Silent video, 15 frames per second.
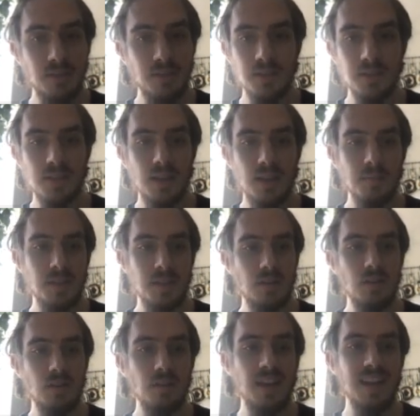just a
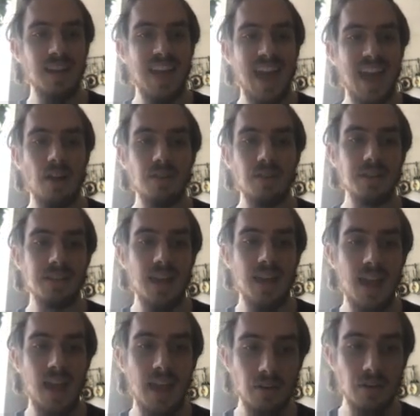material that carries
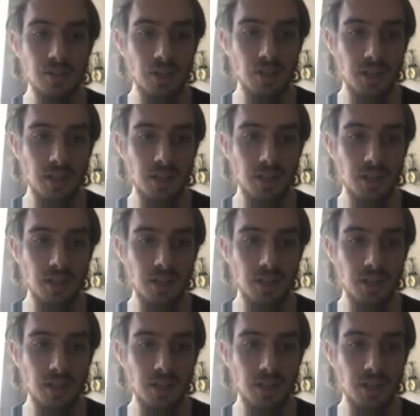energy.